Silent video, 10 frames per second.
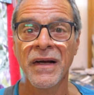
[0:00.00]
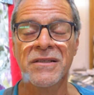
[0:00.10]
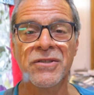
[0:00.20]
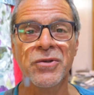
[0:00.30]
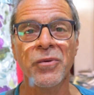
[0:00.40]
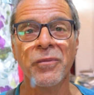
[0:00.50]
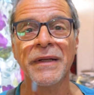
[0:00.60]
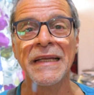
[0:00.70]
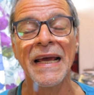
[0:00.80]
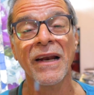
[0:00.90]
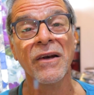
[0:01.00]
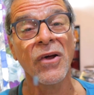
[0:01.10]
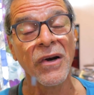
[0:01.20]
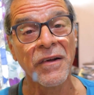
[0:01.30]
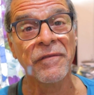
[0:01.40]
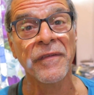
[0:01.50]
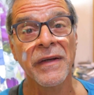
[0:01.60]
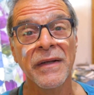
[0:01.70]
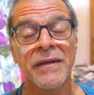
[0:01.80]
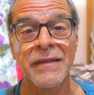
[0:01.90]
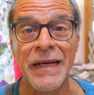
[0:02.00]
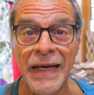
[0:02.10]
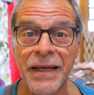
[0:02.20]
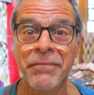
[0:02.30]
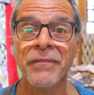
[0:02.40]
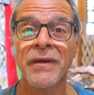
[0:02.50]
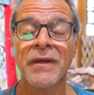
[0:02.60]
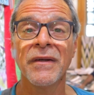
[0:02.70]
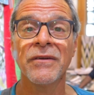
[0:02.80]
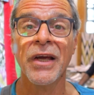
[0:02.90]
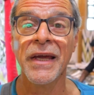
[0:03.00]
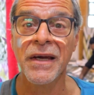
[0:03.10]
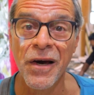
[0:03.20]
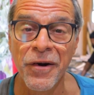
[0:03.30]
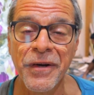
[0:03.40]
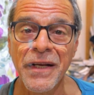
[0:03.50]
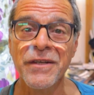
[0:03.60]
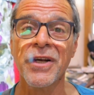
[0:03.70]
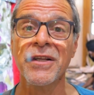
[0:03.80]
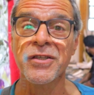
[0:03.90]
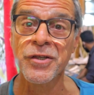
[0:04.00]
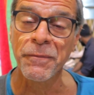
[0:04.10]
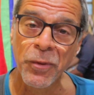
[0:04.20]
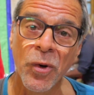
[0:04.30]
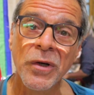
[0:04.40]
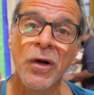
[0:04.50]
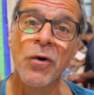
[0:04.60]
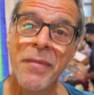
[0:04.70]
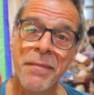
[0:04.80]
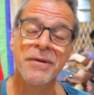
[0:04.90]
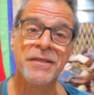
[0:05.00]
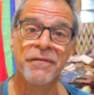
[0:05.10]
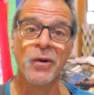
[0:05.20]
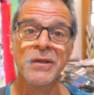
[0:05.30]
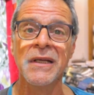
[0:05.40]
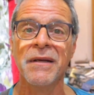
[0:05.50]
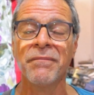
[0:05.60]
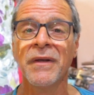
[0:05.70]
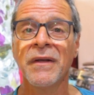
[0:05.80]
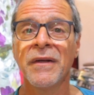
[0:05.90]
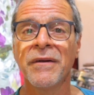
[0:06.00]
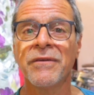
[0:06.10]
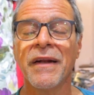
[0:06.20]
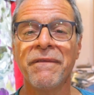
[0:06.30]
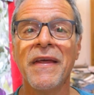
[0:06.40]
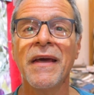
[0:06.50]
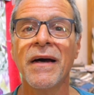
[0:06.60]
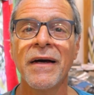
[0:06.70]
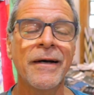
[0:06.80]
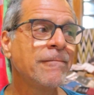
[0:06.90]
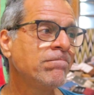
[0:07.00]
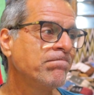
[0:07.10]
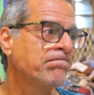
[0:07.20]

And so we take a lot of time to encourage and support our members of our team, that they are